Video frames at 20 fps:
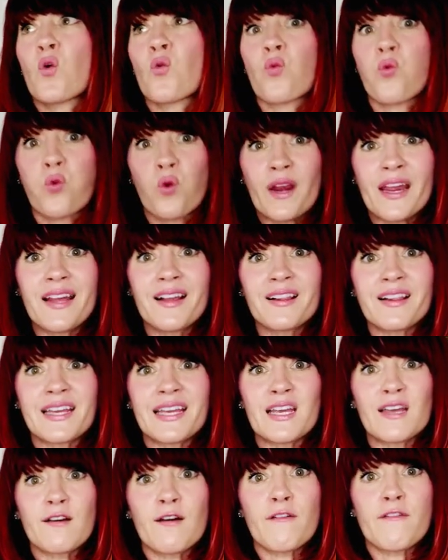
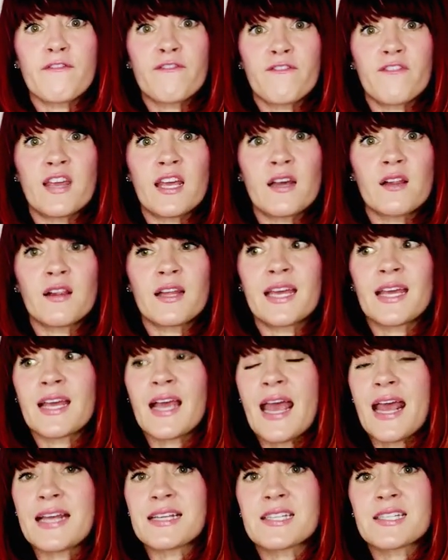really
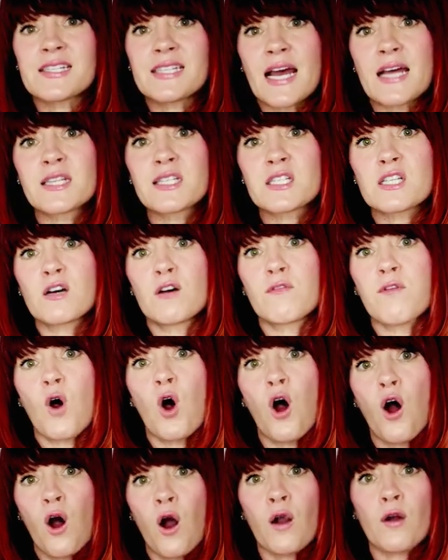feeling a sense of
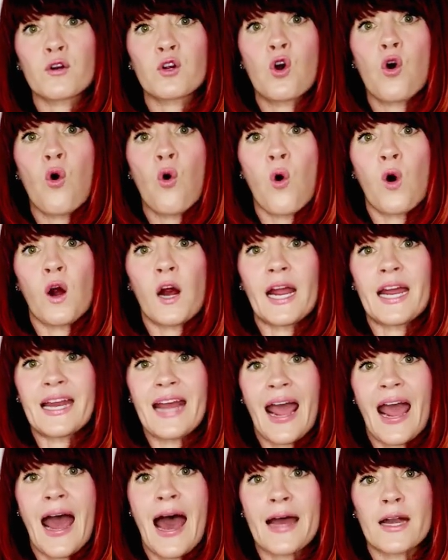hardcore
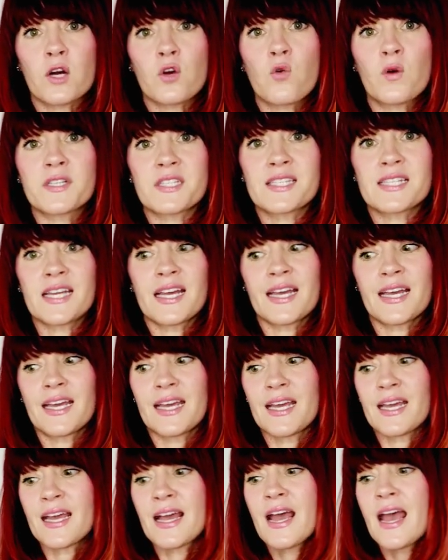
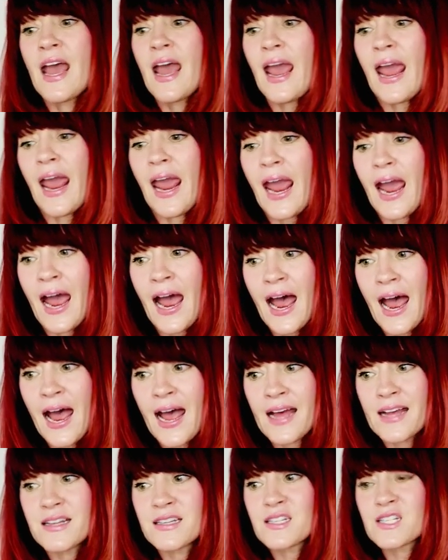inadequacy
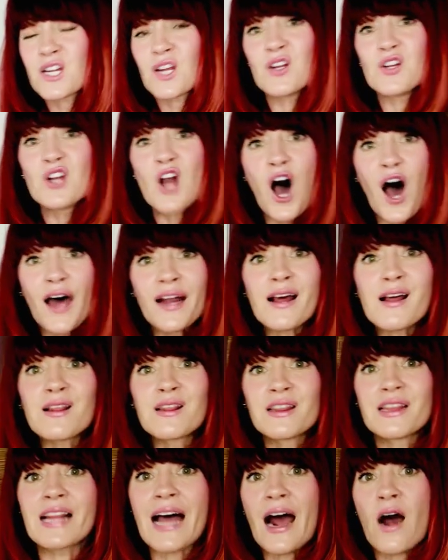and not
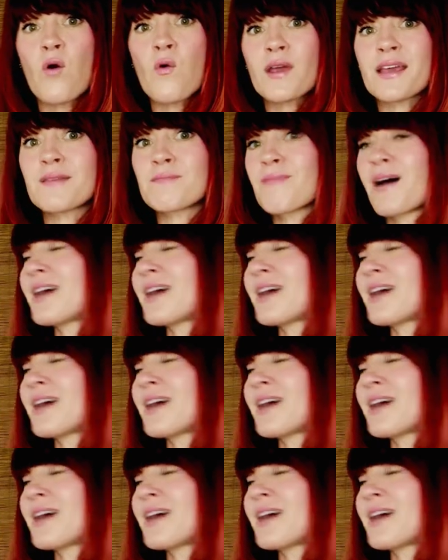allowing